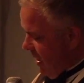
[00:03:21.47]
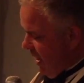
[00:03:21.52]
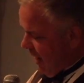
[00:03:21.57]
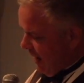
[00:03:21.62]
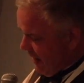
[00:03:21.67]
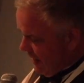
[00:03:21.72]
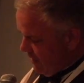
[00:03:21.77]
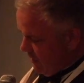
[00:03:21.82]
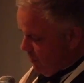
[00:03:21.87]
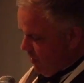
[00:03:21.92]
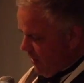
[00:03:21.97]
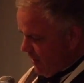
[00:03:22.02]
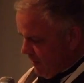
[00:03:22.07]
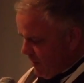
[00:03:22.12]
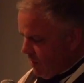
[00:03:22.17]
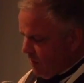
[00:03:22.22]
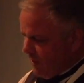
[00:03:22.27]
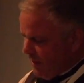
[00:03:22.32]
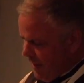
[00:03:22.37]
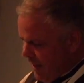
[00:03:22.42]
I didn't quite
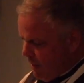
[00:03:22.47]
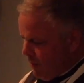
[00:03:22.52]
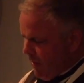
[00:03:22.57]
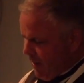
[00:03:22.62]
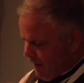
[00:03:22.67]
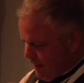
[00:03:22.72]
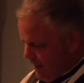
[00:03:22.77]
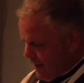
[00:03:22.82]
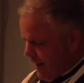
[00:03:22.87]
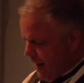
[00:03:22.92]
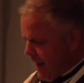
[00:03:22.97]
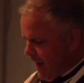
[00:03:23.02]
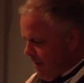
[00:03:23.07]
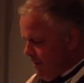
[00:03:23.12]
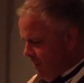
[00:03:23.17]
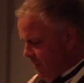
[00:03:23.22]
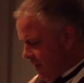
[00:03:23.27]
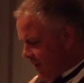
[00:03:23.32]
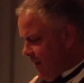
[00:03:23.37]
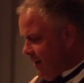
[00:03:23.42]
do it that way today,
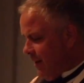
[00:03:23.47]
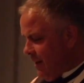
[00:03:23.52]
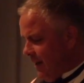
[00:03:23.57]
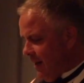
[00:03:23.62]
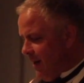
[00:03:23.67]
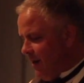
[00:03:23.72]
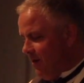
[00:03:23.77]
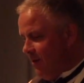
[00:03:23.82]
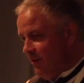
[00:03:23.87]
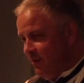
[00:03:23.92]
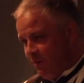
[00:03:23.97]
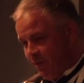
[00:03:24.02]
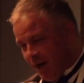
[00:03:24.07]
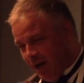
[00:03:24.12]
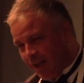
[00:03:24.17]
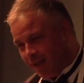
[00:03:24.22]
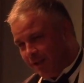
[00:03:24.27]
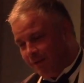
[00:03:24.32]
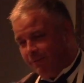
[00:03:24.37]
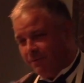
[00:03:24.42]
but you know, we
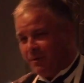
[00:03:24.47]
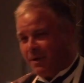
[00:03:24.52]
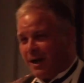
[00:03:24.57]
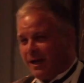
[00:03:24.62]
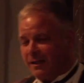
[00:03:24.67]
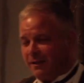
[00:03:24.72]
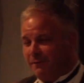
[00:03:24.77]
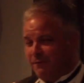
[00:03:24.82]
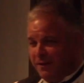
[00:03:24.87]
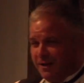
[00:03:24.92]
got the we got the